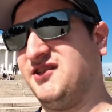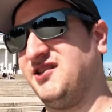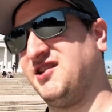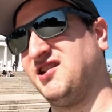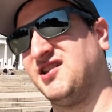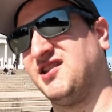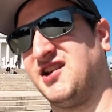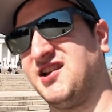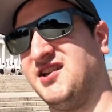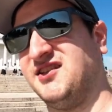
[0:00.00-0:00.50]

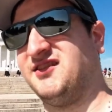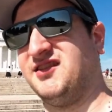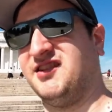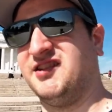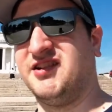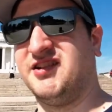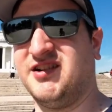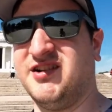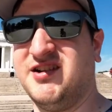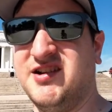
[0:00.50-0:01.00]
need to
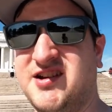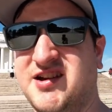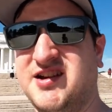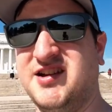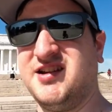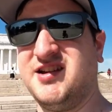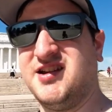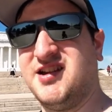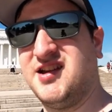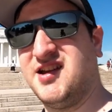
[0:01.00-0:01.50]
consider
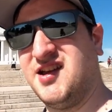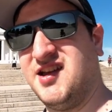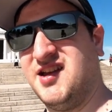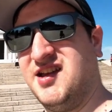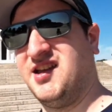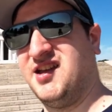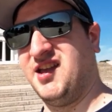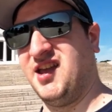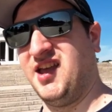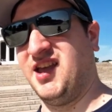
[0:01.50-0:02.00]

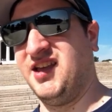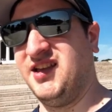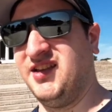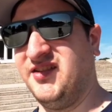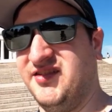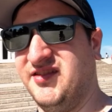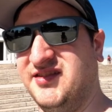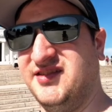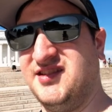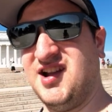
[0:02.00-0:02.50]

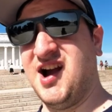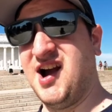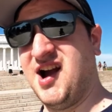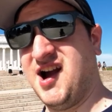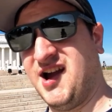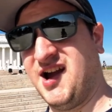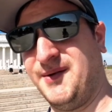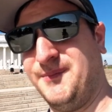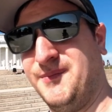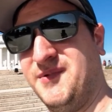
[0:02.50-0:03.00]
is
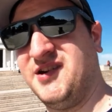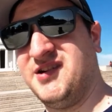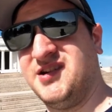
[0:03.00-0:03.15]
time.